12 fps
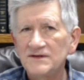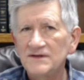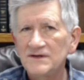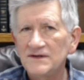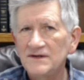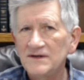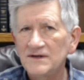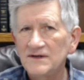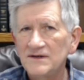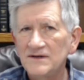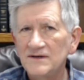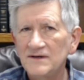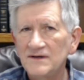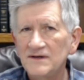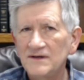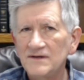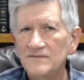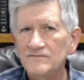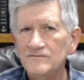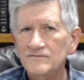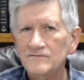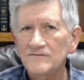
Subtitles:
(silence)